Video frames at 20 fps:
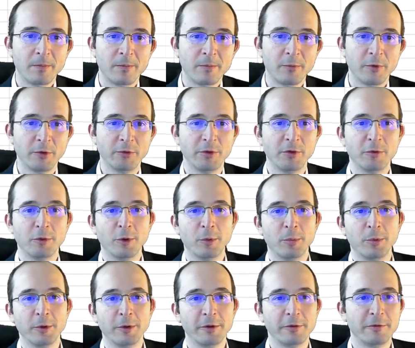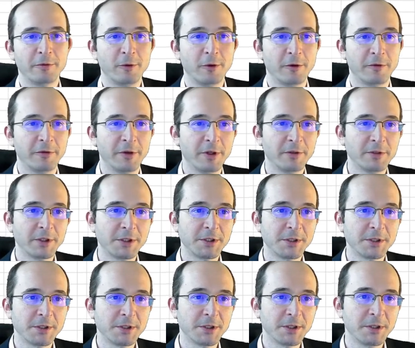54.45, I
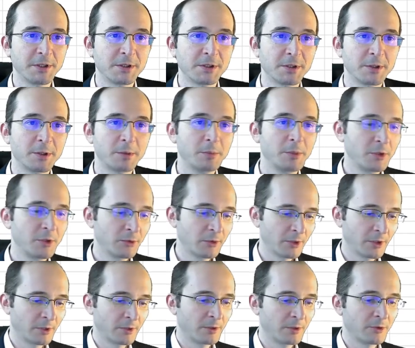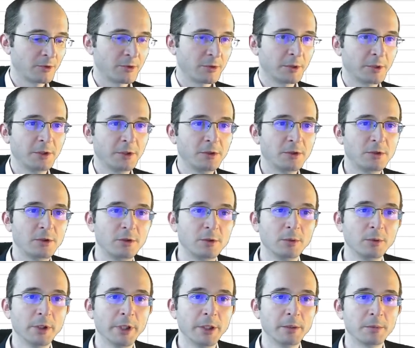should say. So that means that there's really two
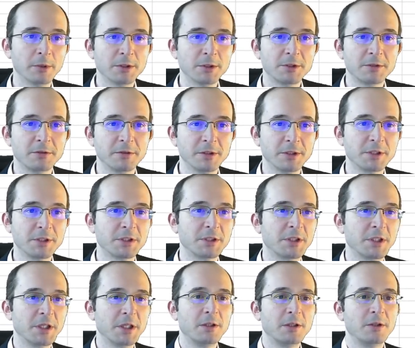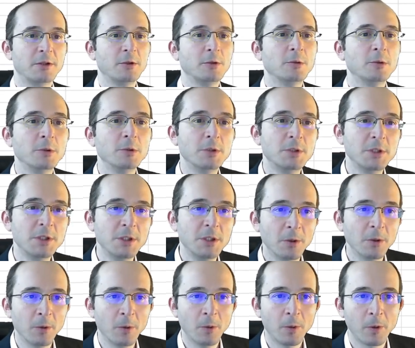labels for this state, UUD
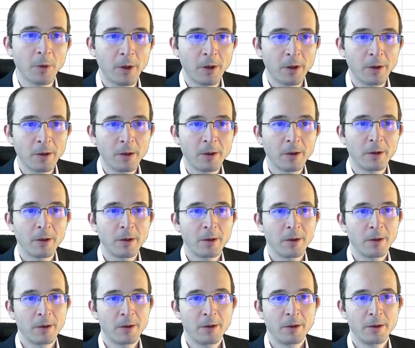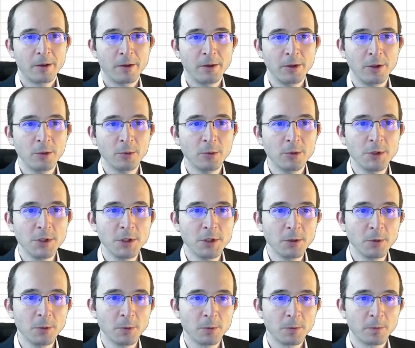or UDU.